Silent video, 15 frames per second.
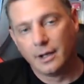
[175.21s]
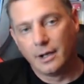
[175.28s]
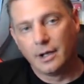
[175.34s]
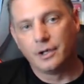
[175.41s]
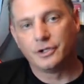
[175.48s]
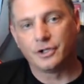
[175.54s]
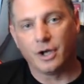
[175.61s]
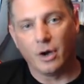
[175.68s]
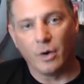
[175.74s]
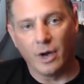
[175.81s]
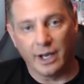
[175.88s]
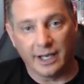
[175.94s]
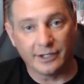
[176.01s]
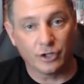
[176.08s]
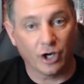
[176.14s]
So,
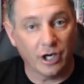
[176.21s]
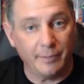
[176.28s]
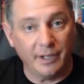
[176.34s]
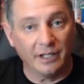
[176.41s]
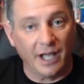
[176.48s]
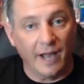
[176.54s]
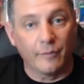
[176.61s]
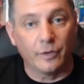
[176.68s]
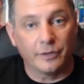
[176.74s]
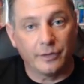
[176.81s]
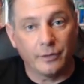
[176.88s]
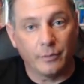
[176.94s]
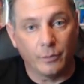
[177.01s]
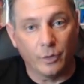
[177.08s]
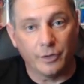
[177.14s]
because they're going to be live
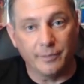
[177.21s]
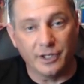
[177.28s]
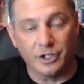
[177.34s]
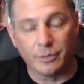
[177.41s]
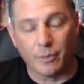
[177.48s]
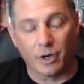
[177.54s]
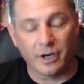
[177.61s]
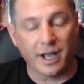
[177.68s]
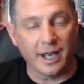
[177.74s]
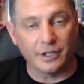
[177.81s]
with me tomorrow night.